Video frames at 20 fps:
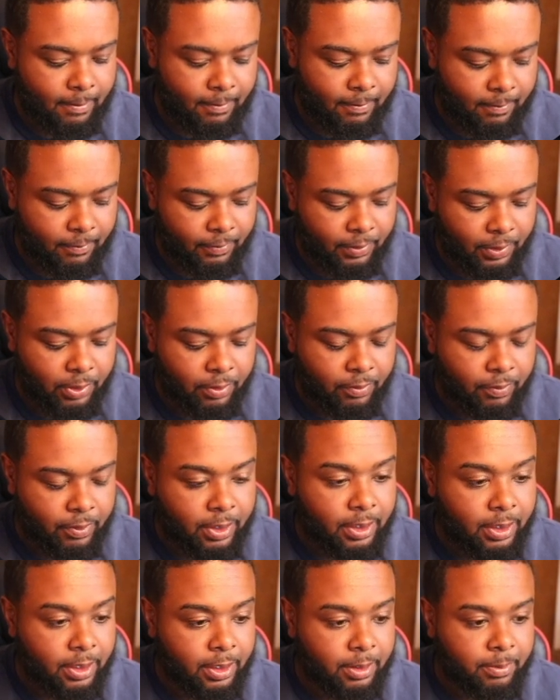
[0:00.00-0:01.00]
we're going to
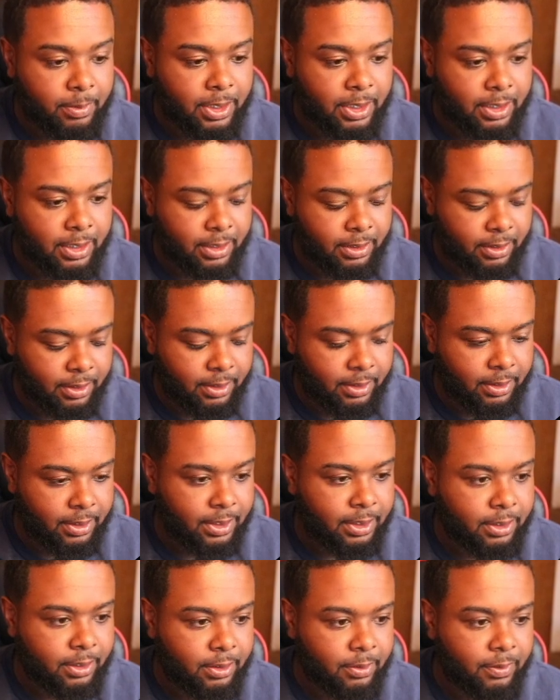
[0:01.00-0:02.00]
render them conditionally.
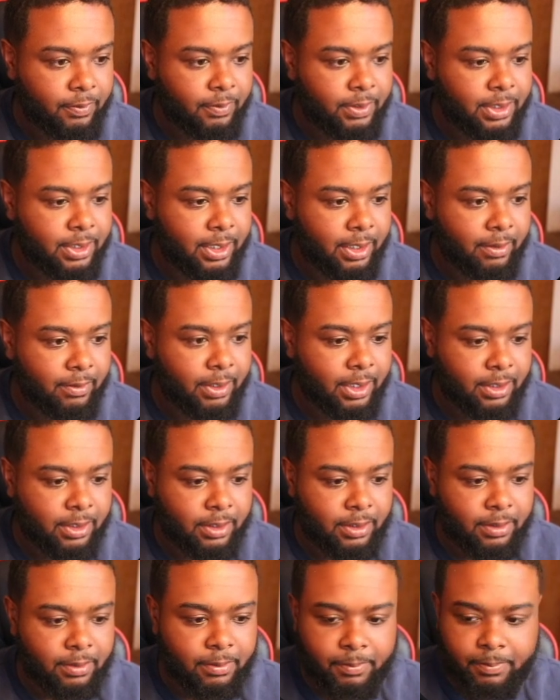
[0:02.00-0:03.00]
So if it's
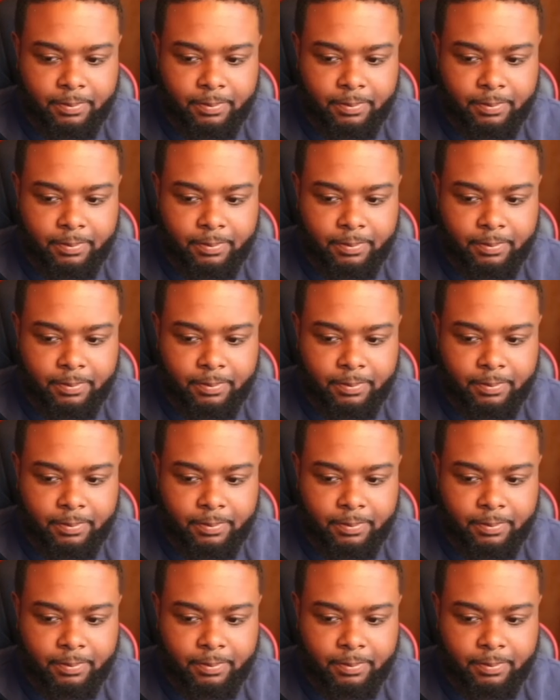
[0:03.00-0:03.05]
direction,